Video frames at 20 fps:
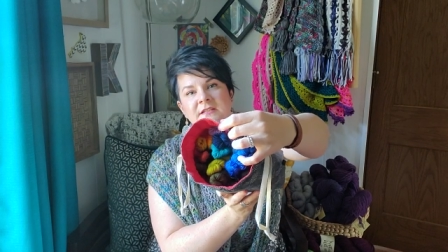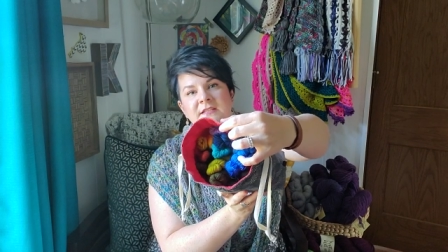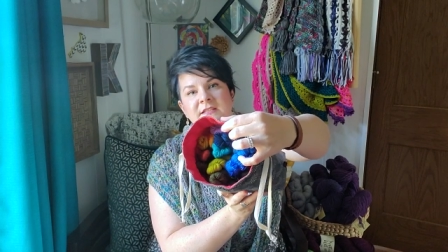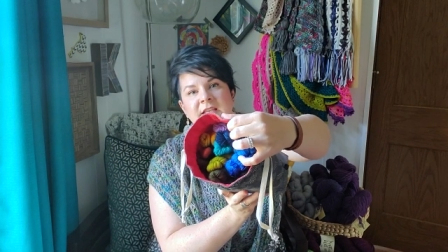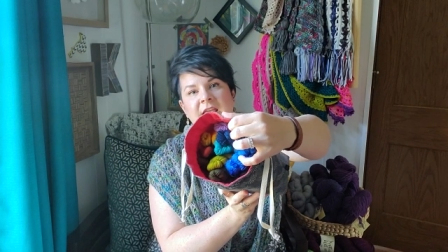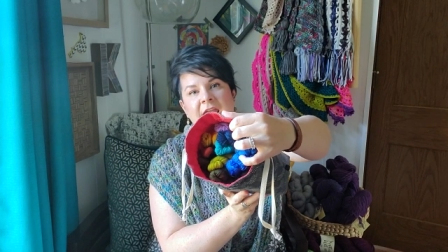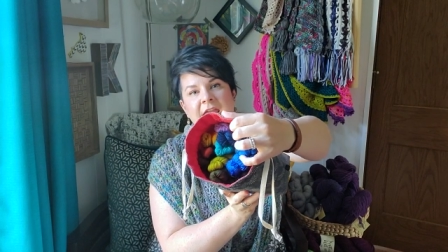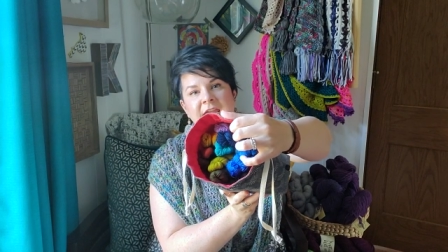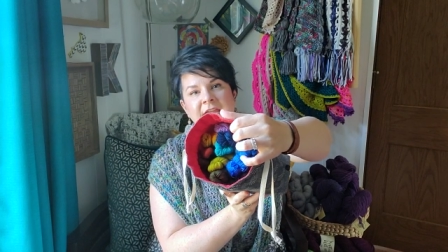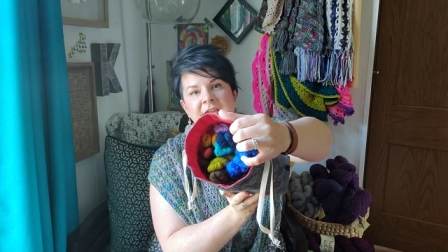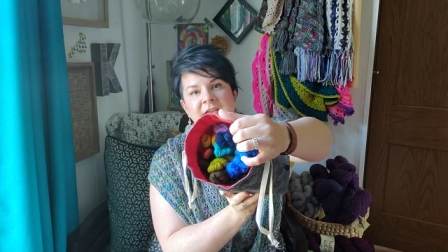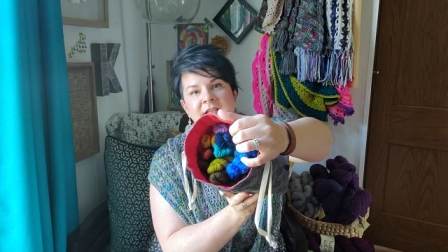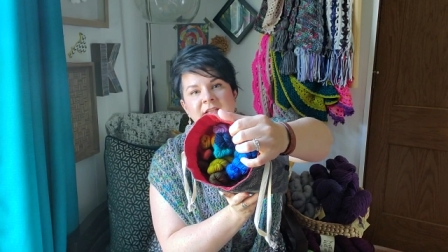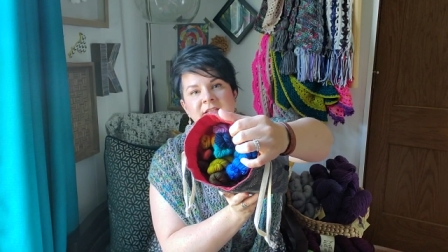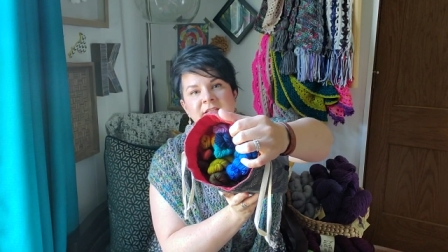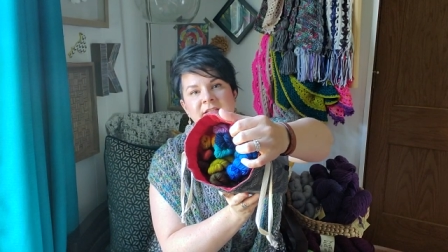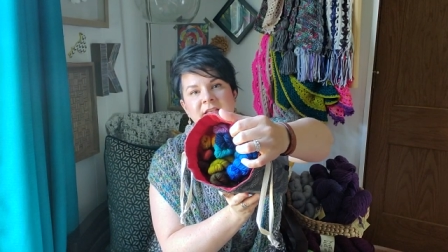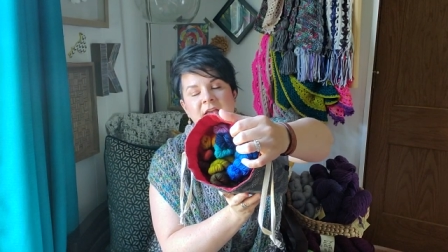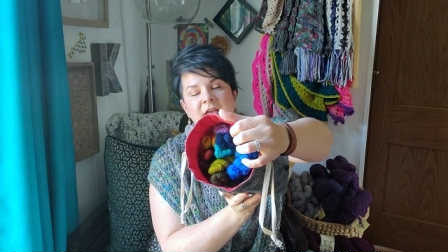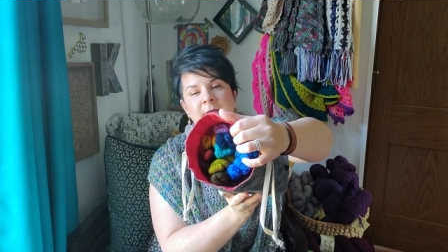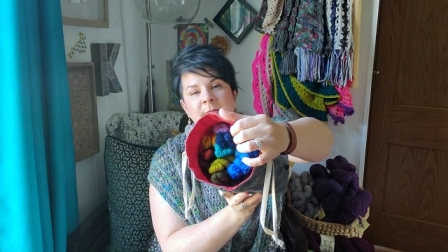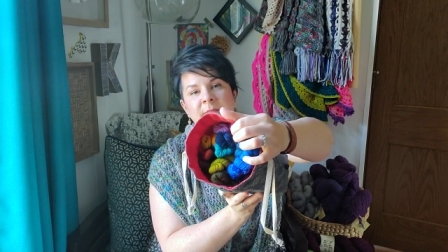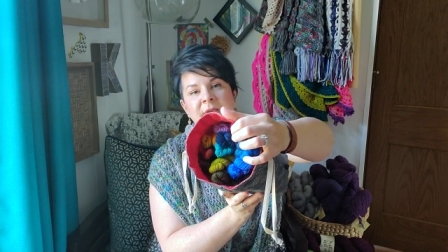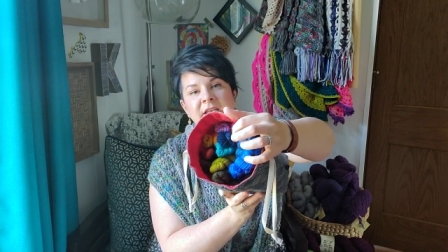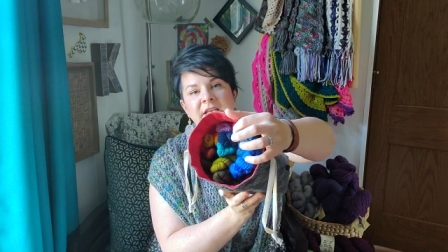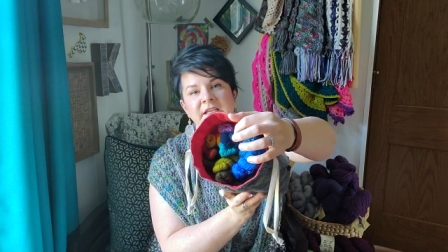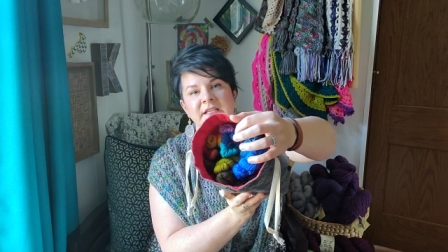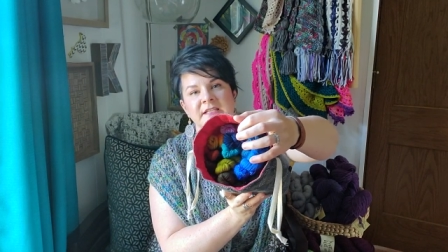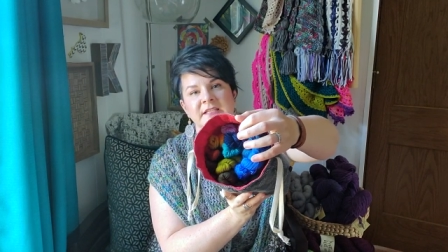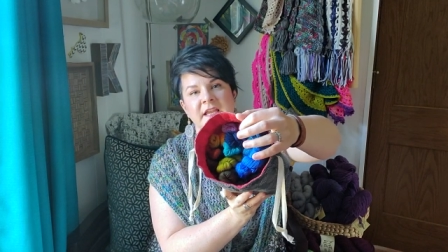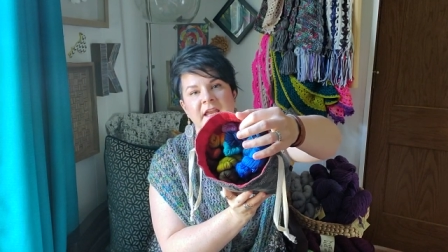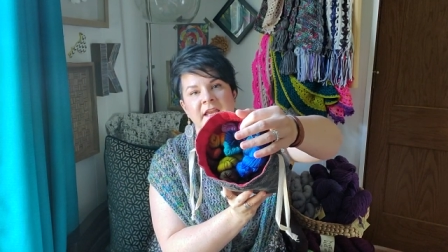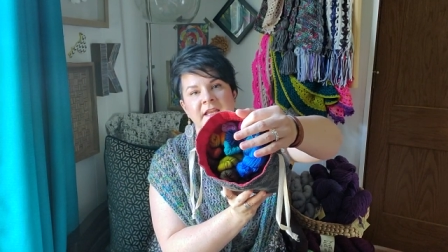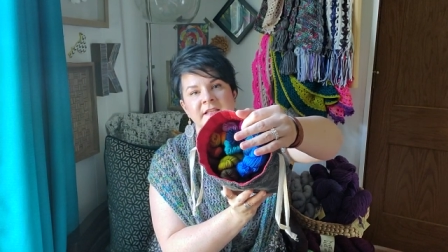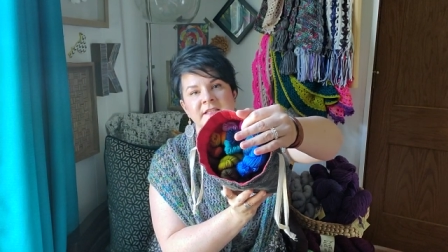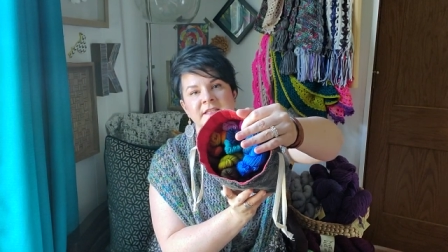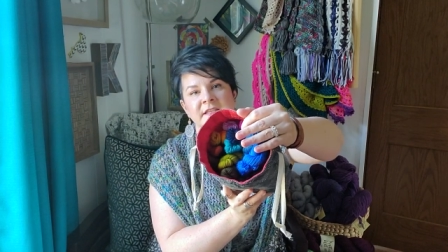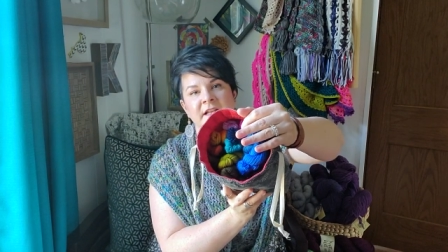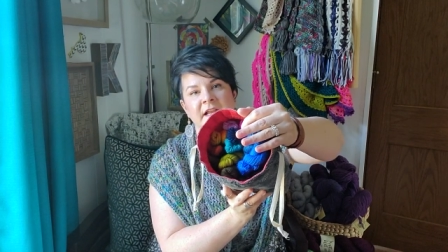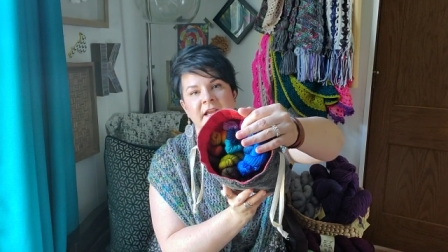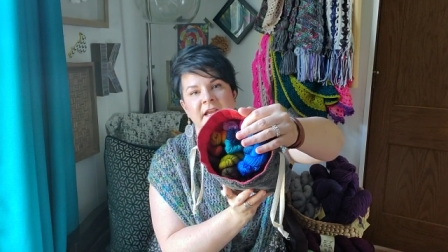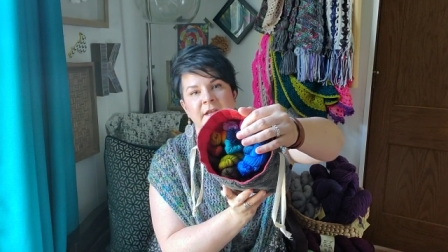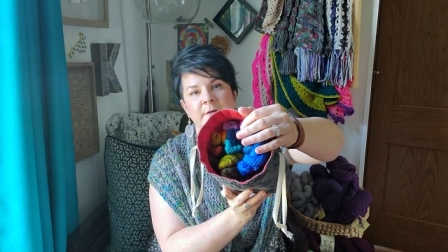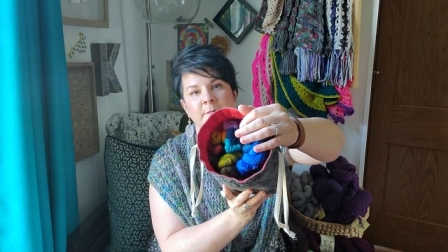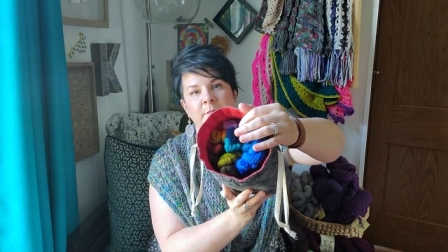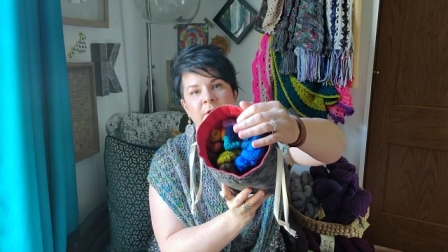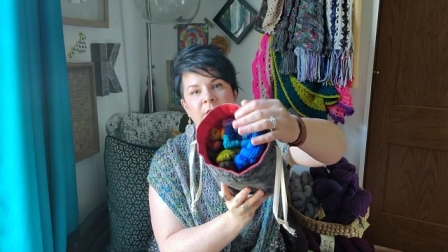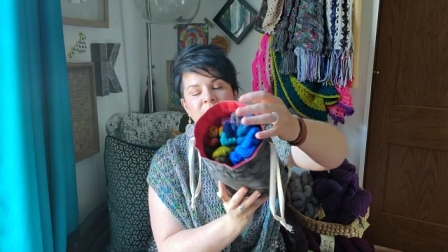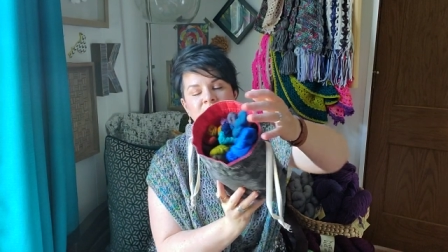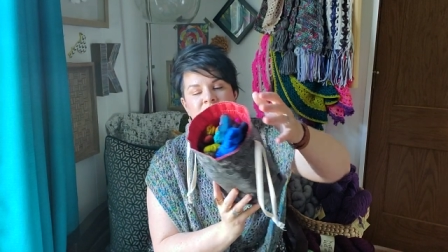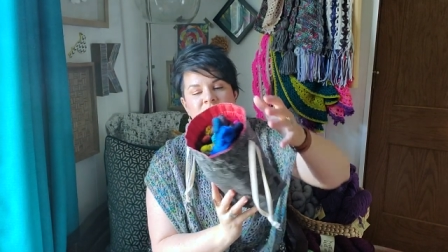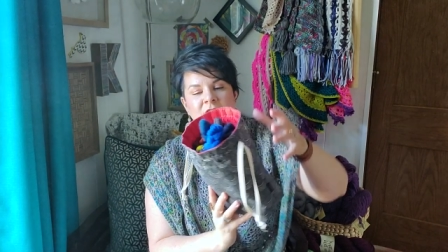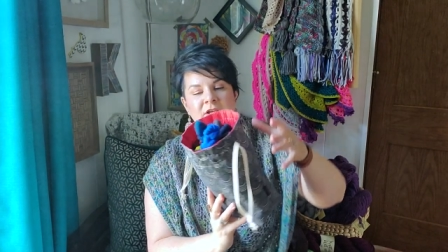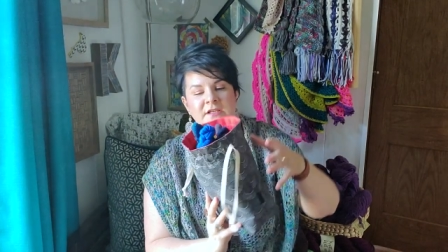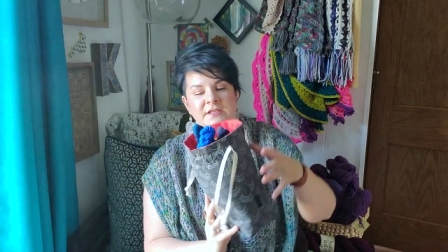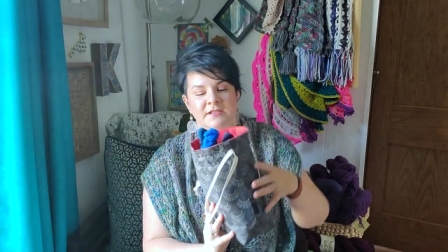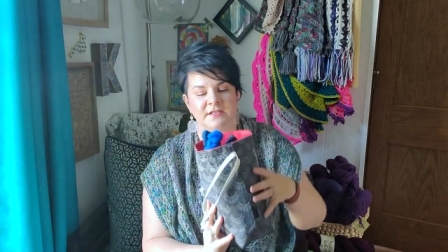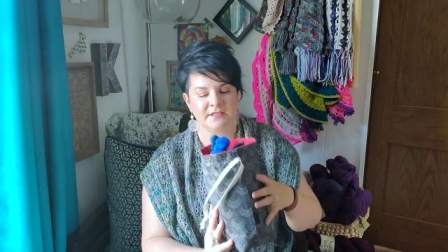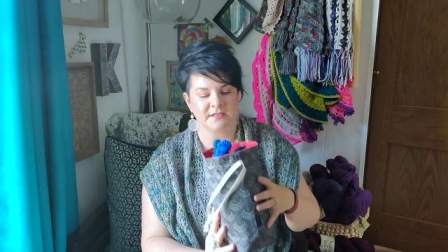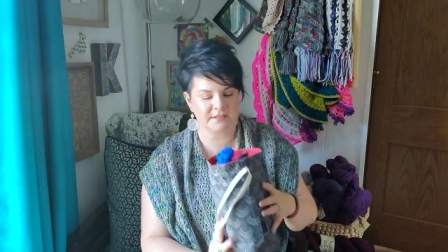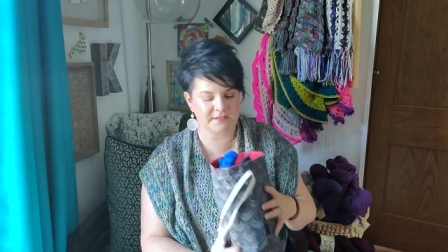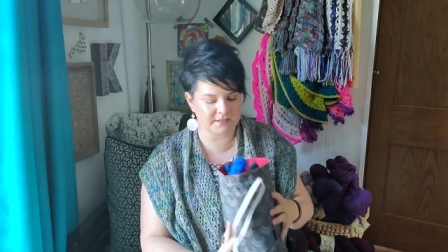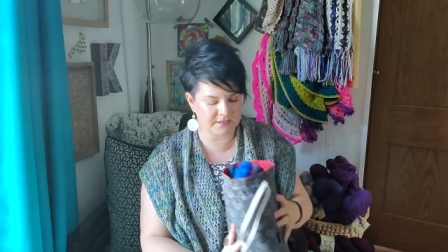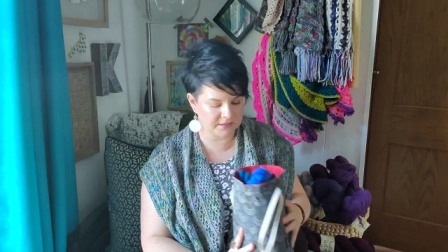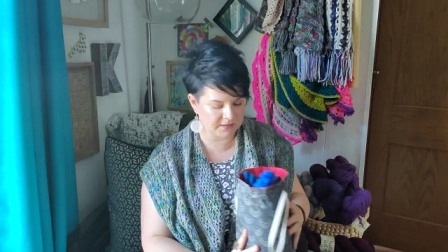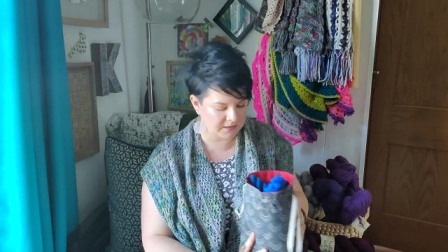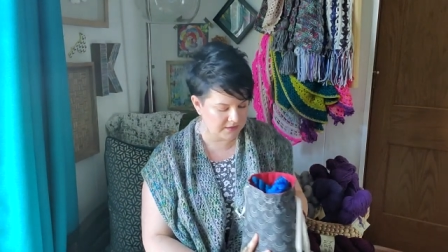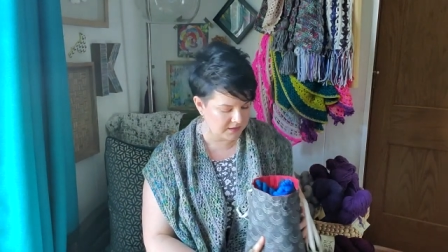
skeins, mini skeins that I had purchased